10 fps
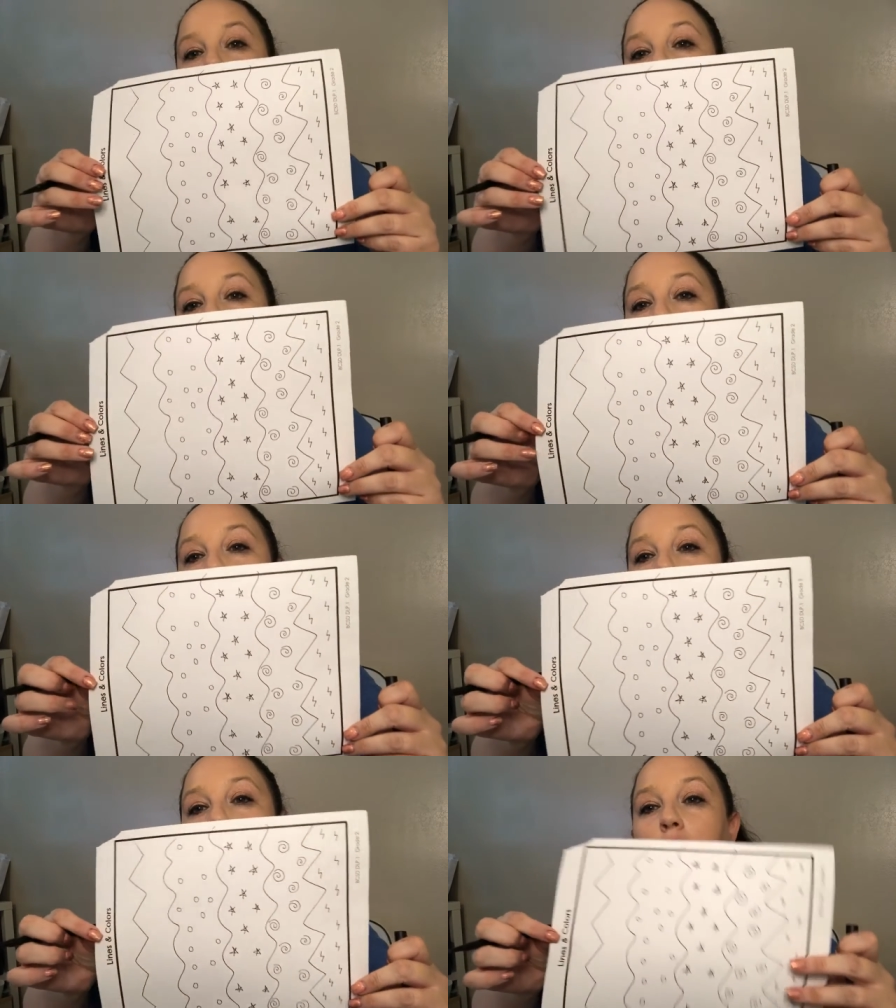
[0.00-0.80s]
we
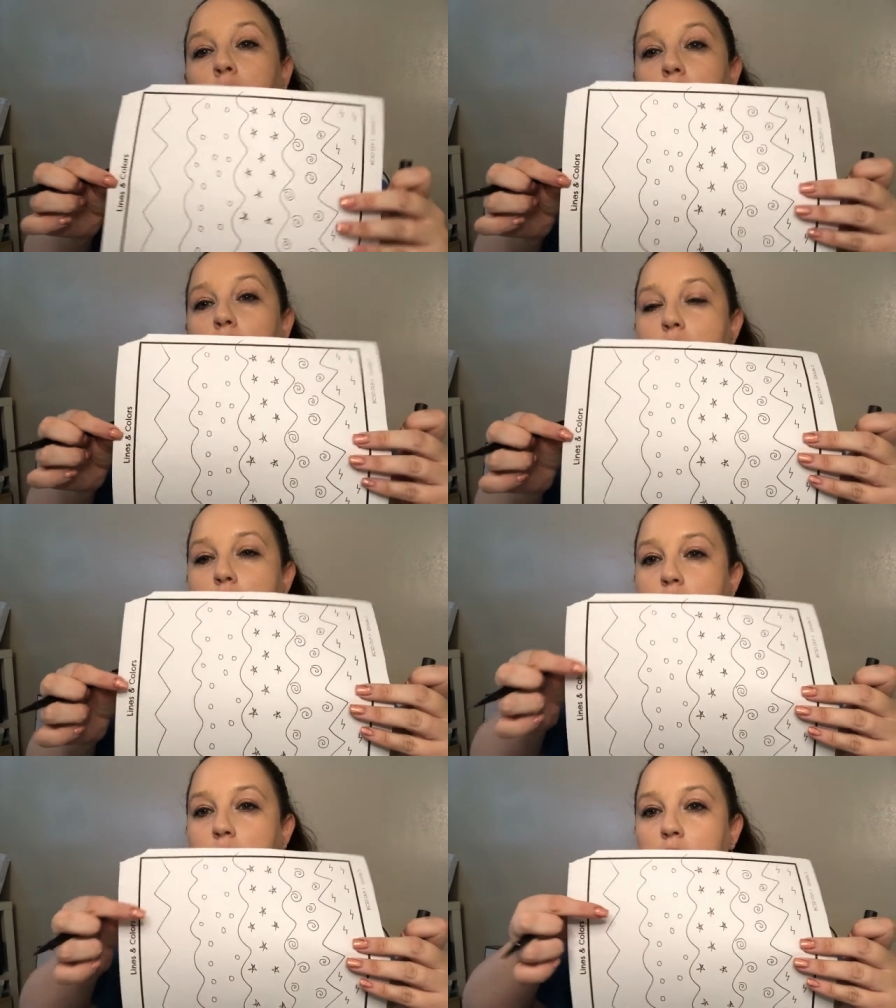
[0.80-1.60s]
go.
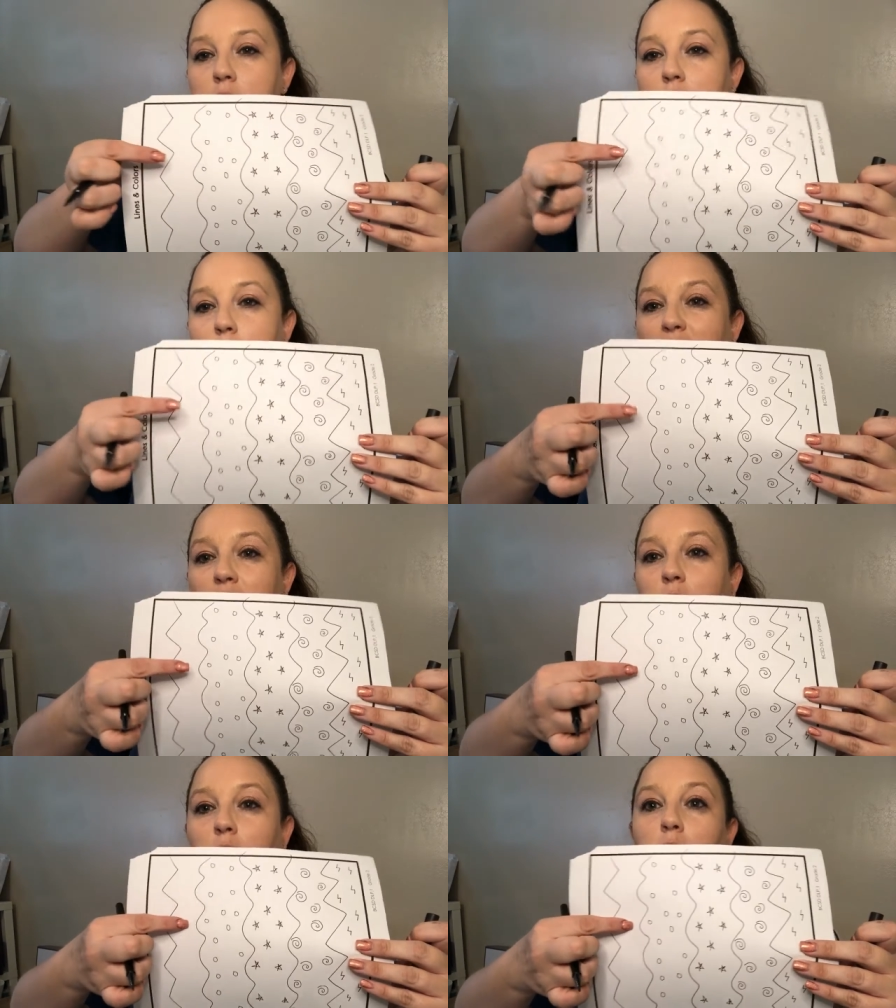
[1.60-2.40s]
Um,
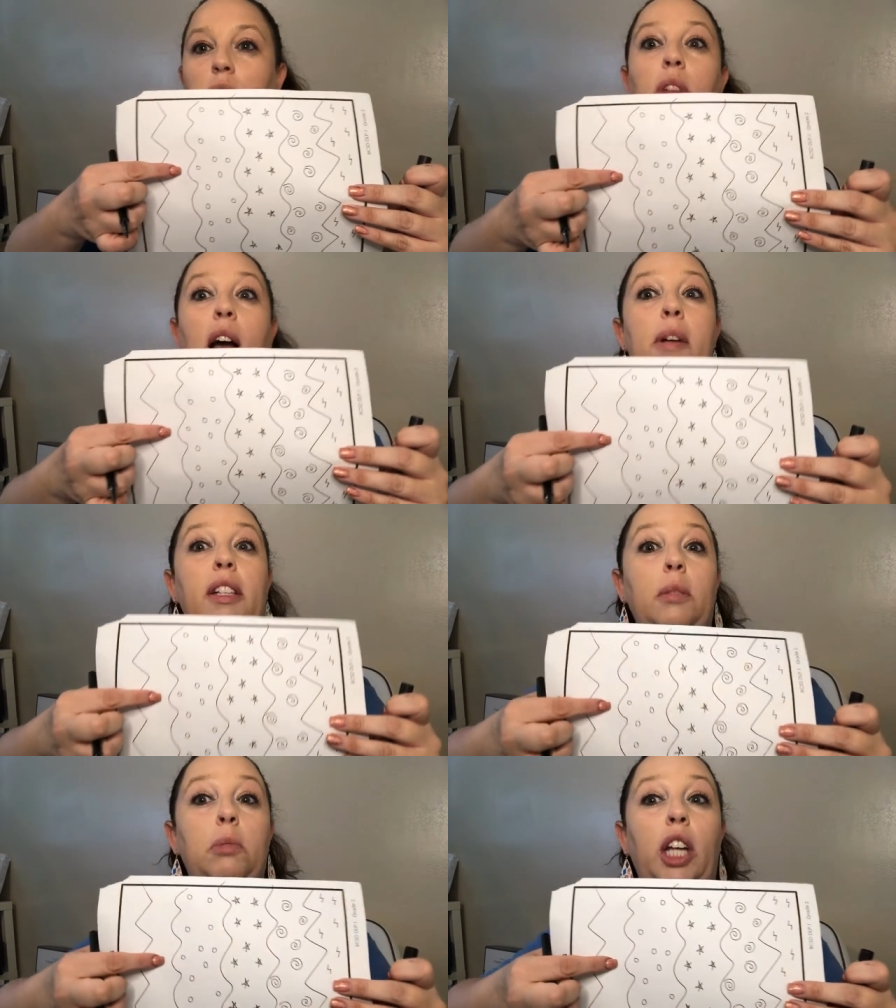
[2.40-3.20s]
how
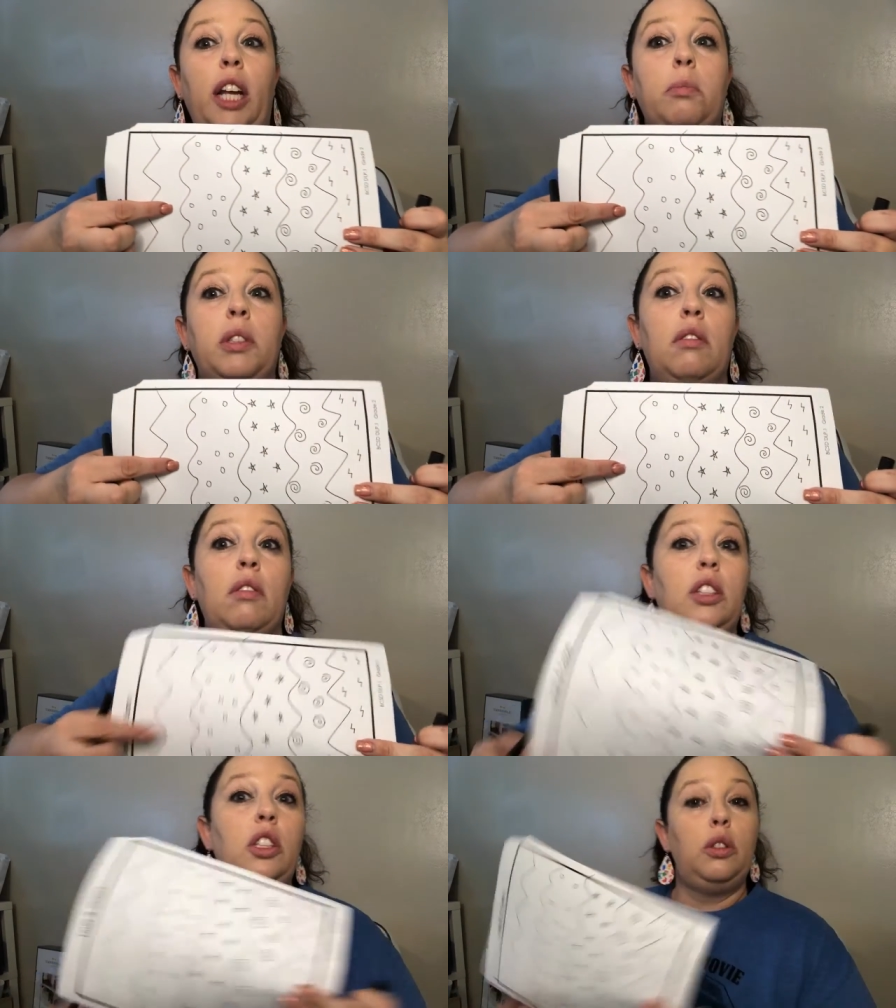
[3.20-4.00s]
about some shapes?
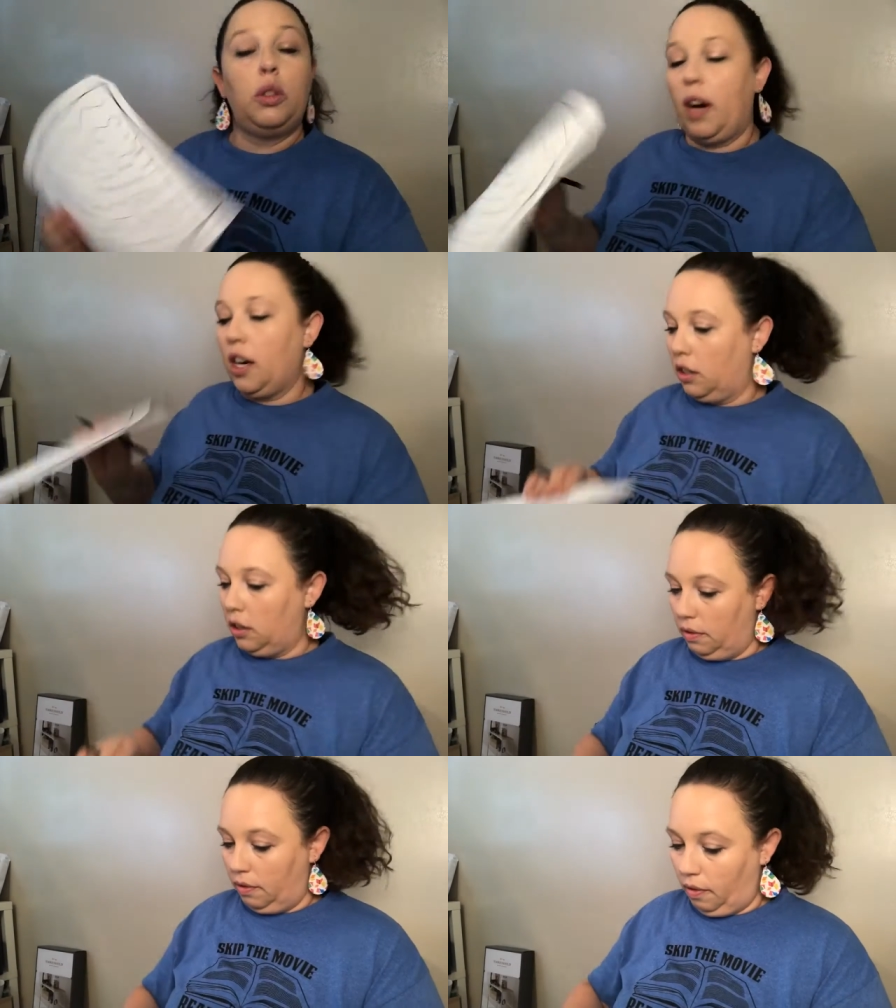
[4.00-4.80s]
Let's do squares.